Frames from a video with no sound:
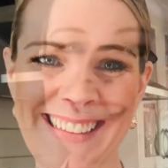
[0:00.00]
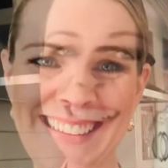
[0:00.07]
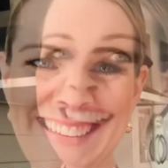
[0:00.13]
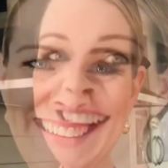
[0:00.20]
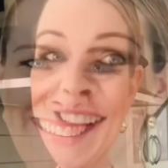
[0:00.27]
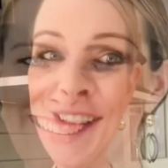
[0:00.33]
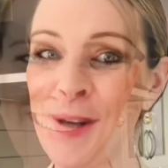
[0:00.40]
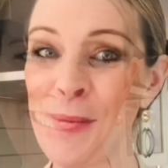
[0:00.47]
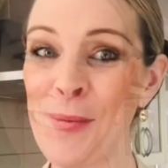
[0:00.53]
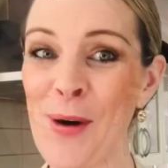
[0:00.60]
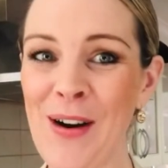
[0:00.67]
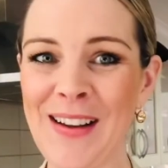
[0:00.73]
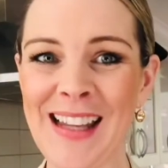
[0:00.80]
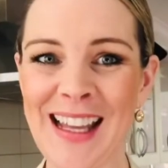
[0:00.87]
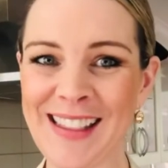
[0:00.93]
So
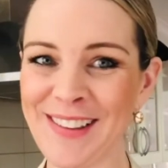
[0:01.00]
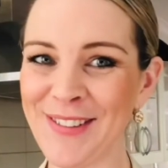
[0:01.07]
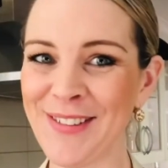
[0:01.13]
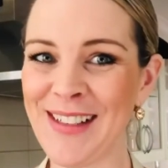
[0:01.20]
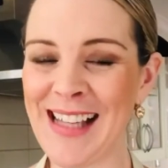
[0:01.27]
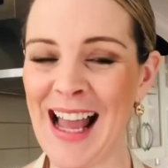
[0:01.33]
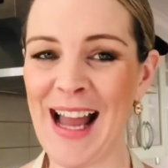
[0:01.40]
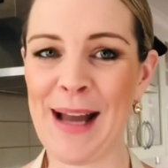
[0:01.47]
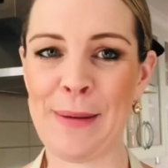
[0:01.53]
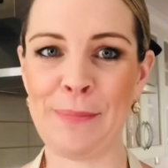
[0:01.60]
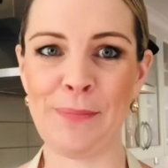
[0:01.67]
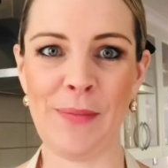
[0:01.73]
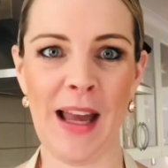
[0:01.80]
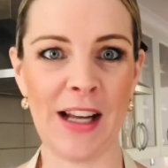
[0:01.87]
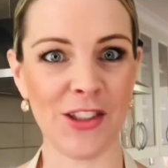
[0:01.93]
while our little,
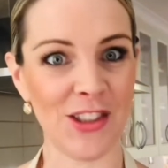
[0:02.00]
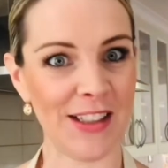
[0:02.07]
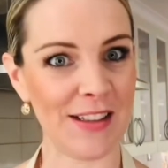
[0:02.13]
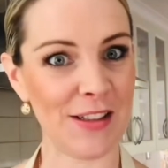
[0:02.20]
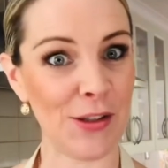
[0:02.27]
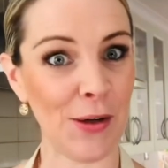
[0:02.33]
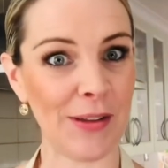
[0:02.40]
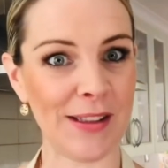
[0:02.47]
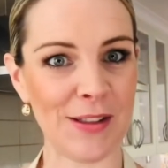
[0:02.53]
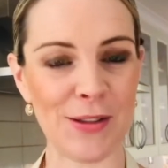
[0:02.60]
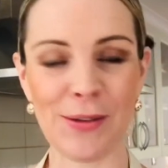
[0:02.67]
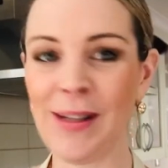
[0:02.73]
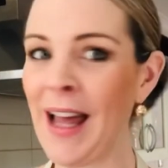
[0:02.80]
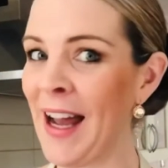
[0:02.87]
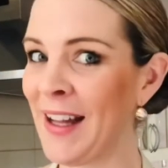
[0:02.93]
actually it's not
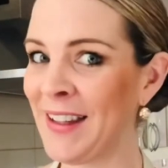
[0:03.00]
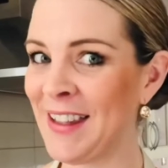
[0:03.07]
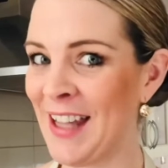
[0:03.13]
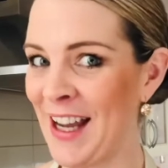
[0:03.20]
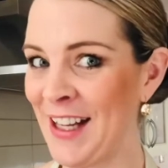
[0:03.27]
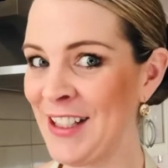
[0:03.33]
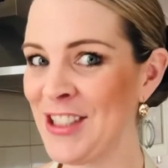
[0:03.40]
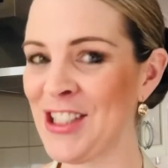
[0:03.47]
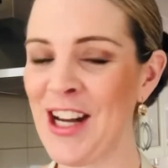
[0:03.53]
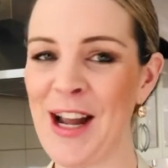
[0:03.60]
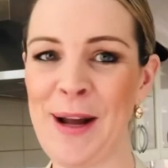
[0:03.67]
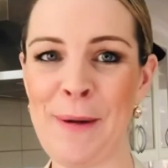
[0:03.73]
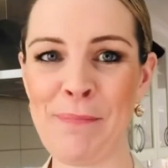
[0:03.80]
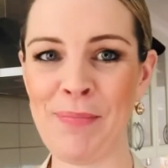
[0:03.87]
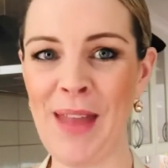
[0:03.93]
little, our large
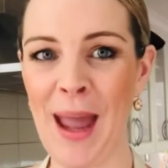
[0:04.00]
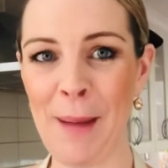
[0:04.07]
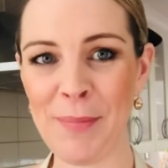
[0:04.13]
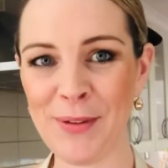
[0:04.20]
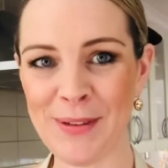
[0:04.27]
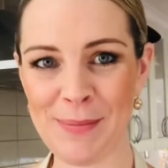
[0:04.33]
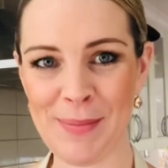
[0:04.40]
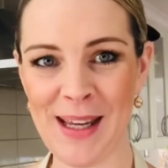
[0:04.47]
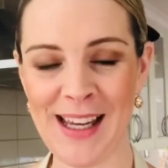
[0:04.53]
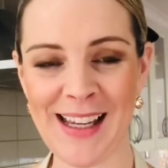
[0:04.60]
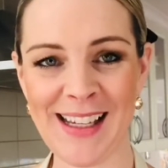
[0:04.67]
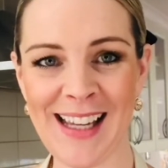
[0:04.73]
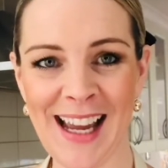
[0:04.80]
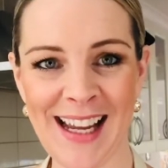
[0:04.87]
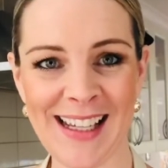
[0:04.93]
apple and pear
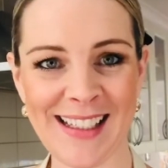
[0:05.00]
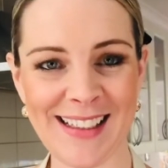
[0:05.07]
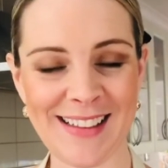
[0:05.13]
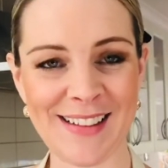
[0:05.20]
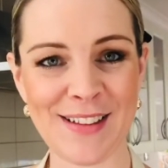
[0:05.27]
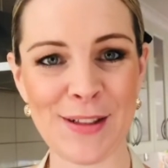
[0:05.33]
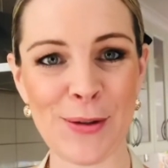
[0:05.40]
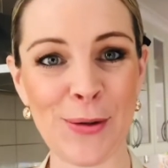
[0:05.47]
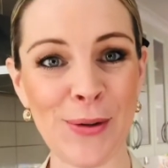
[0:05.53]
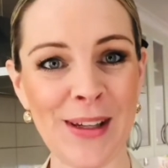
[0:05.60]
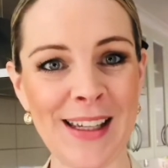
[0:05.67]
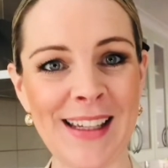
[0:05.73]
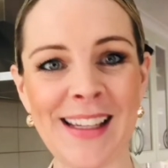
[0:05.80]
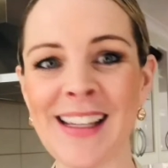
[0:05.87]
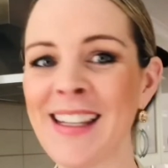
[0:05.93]
cake is
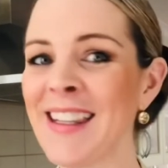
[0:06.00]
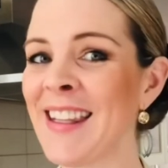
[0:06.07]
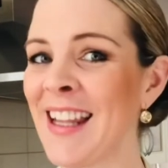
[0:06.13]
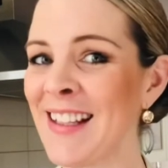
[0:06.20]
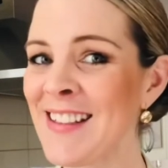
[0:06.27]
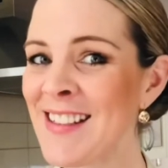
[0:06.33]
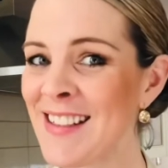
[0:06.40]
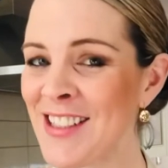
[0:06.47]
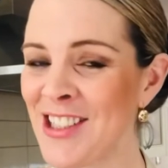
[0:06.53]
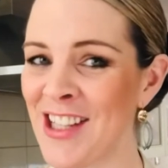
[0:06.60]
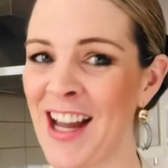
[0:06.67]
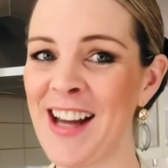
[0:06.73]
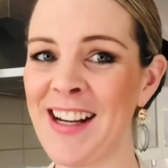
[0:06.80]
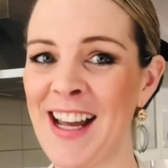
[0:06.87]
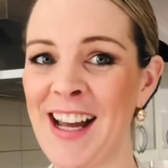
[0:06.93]
cooking, let's
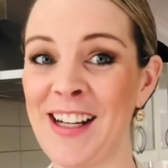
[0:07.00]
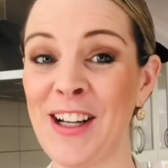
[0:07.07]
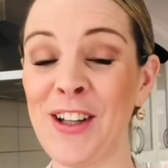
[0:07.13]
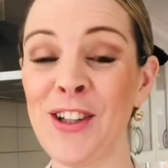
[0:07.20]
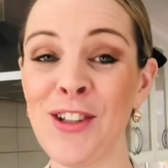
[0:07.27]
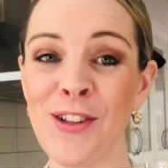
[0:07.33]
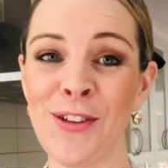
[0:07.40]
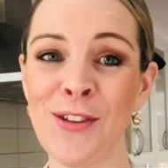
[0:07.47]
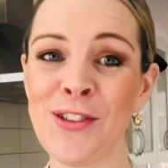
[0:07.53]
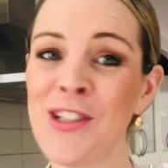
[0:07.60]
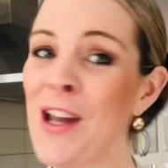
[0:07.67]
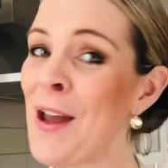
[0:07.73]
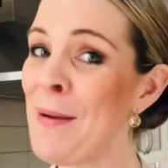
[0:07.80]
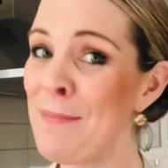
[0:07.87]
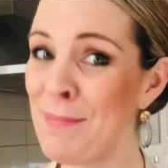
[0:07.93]
shout out a huge
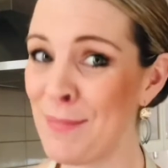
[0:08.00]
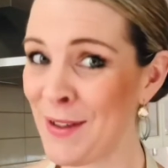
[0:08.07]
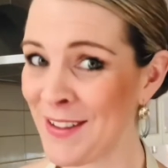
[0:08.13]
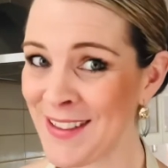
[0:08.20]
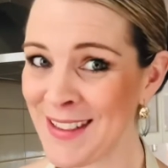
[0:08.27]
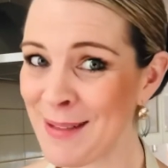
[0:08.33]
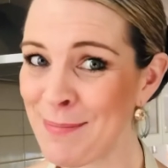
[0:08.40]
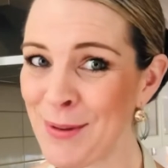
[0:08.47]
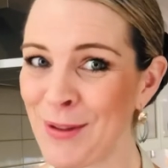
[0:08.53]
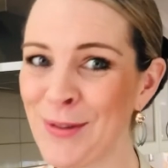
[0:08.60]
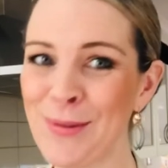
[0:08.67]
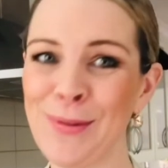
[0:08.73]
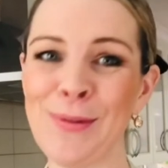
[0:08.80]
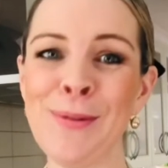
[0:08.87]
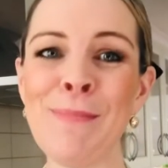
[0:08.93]
merci
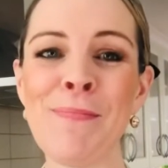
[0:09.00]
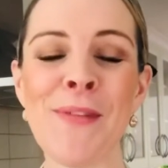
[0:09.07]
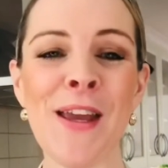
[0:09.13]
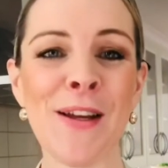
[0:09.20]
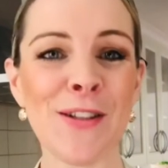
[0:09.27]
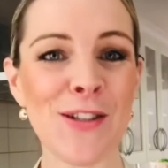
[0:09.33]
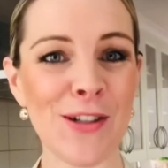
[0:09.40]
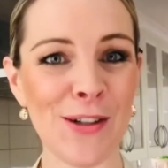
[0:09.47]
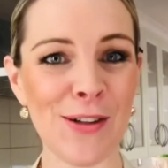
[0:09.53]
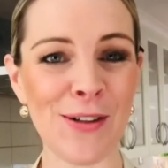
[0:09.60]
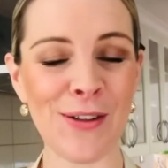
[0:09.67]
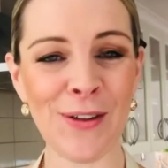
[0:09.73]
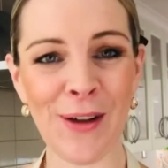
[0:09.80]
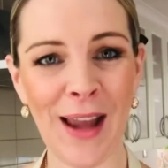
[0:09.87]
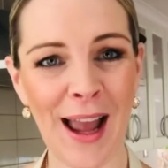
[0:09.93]
beaucoup to